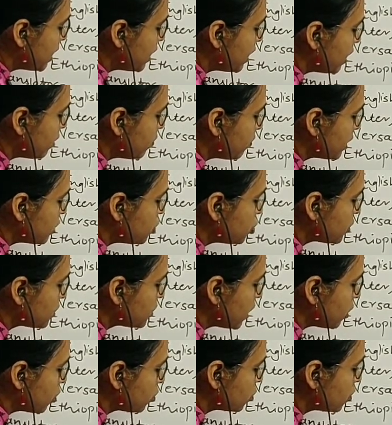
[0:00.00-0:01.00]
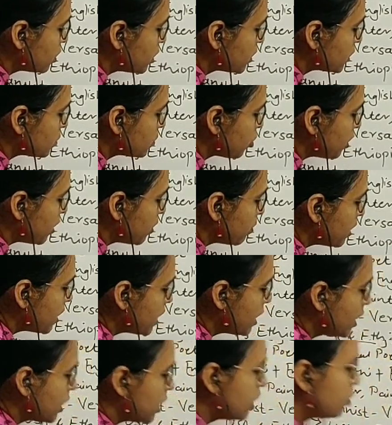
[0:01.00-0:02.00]
when Chitre wrote this poem,
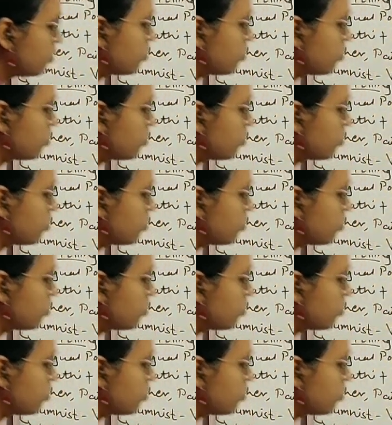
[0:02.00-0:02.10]
it was